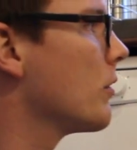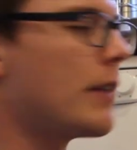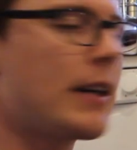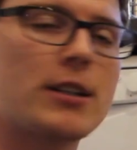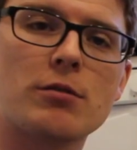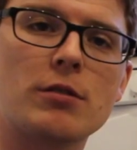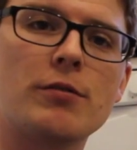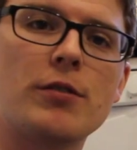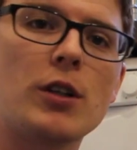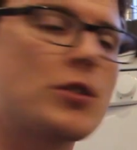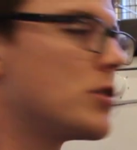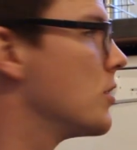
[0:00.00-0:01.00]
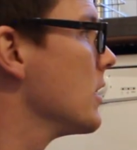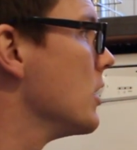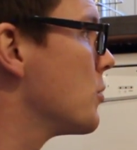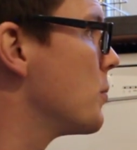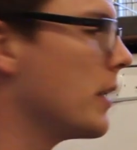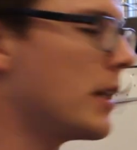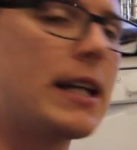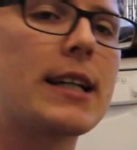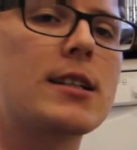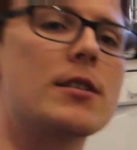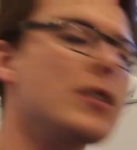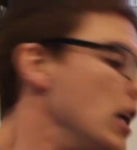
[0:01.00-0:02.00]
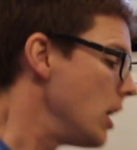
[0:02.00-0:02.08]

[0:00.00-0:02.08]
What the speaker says: to factor in velocity, you just put the negative.